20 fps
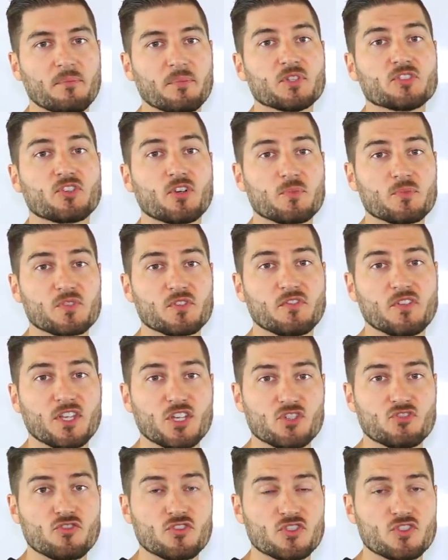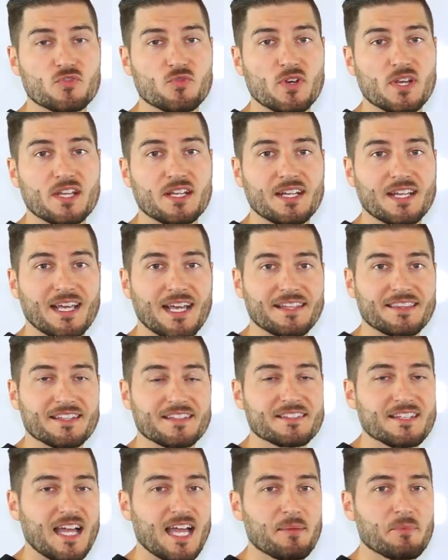in terms of interest rate at
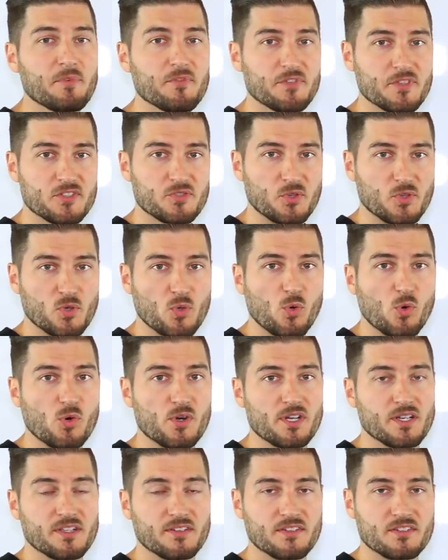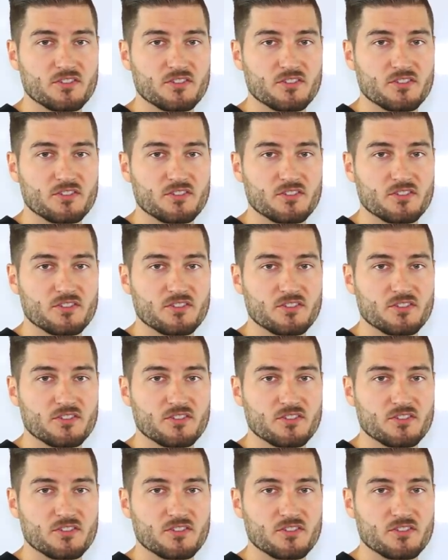the time of this recording.